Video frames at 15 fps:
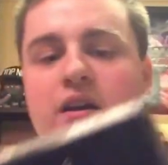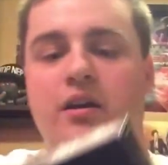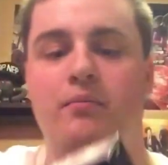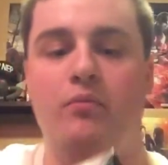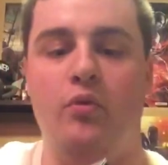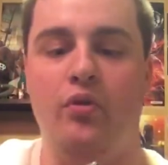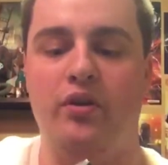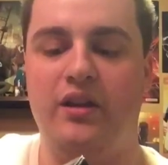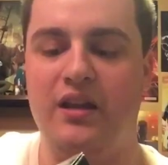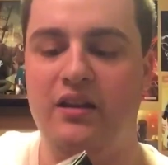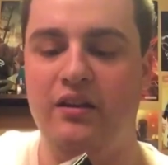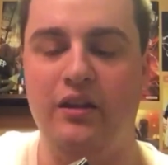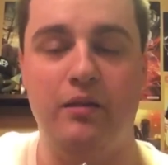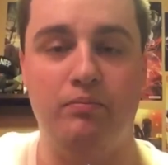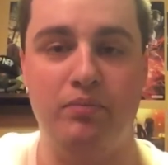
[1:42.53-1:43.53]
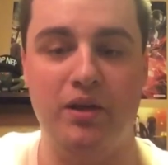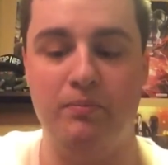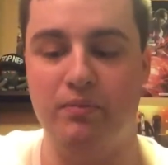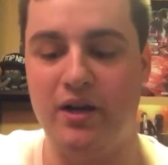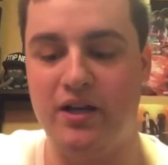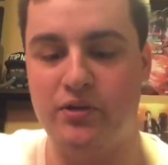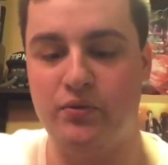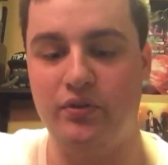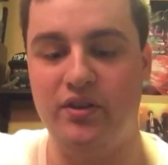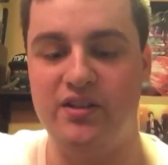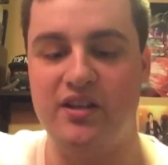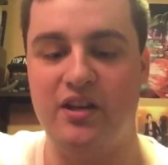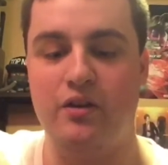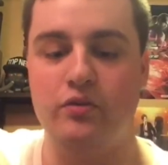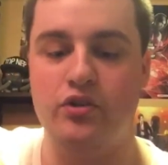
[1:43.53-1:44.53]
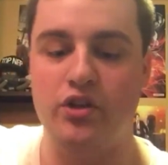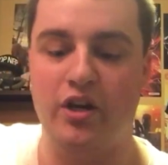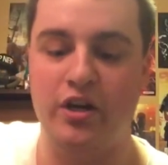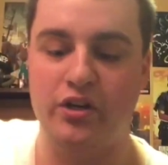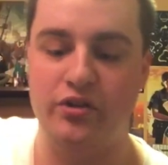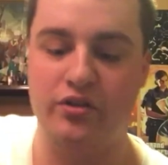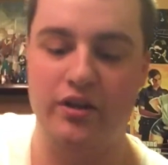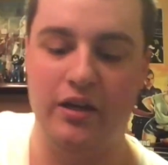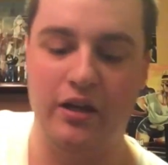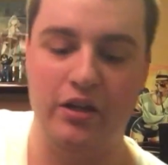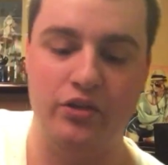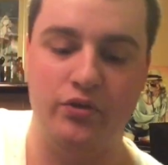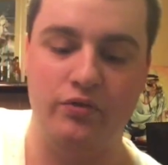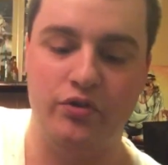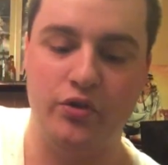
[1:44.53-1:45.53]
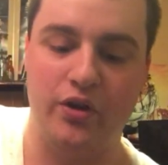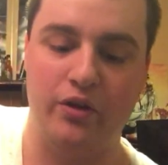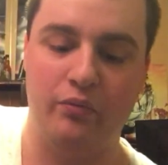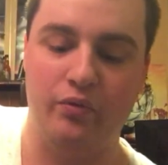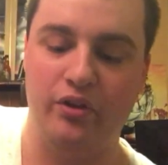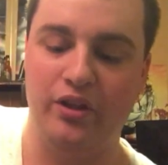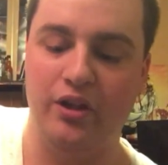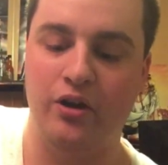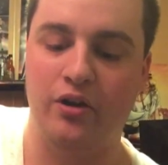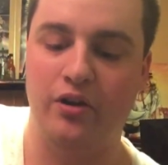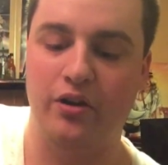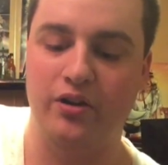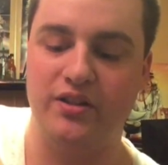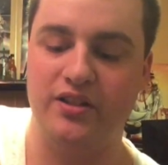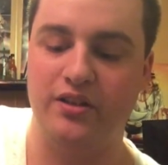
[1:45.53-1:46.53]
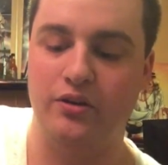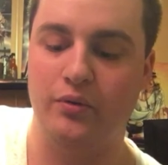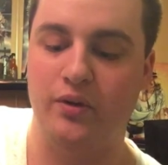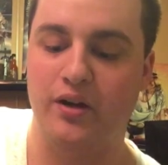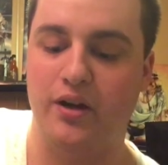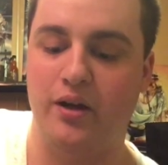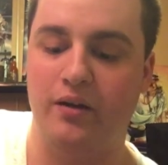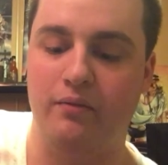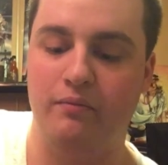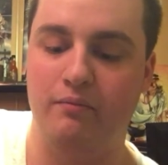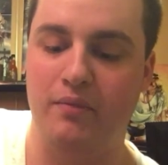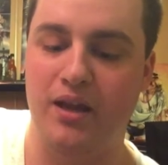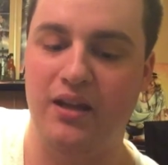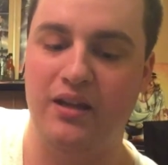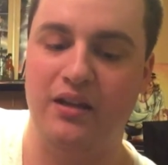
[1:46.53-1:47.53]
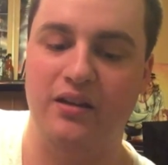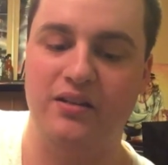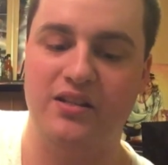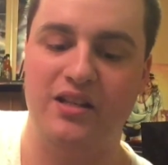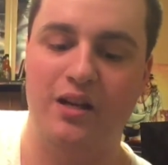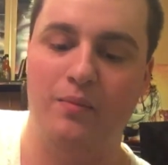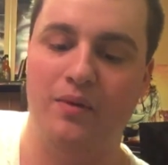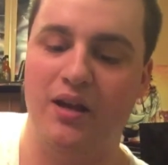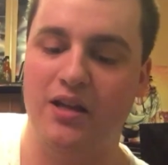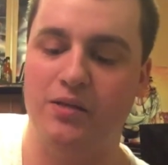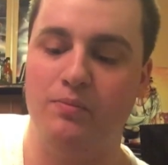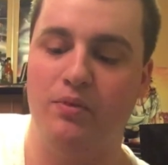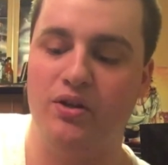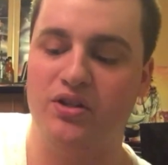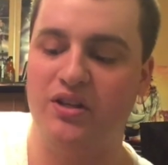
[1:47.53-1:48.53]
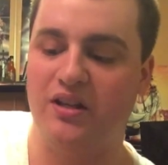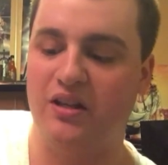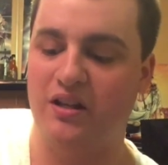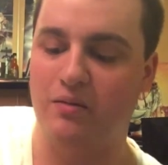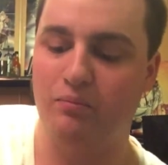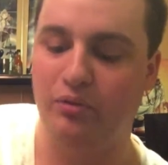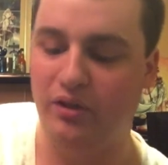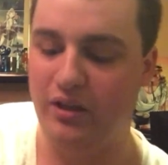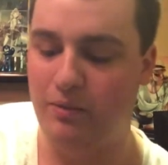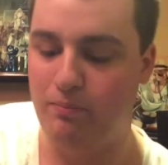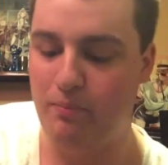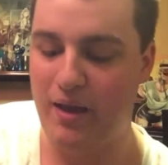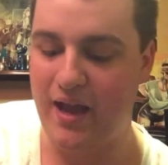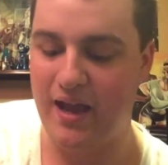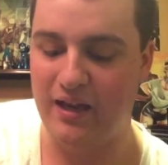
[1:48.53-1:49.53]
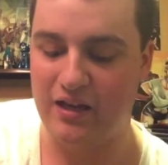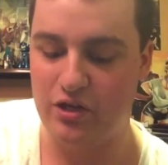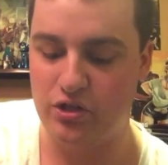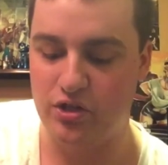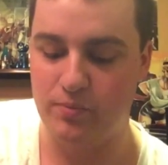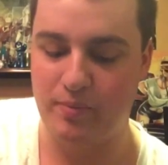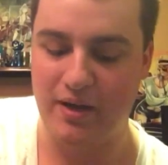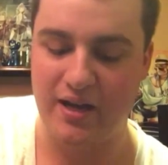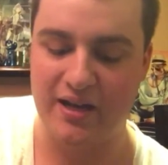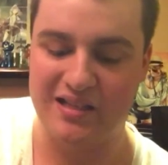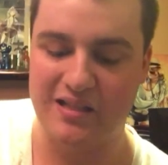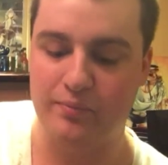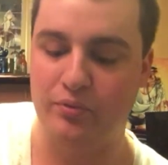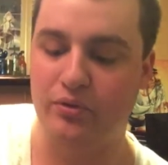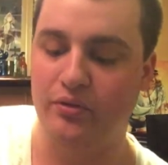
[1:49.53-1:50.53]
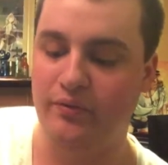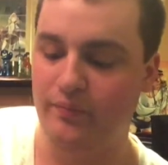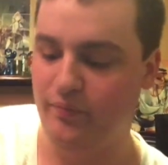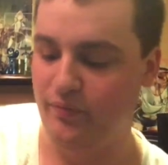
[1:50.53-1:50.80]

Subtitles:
More akin to like big box release. I know Josh tried really hard to make it seem as much like a complete package as possible.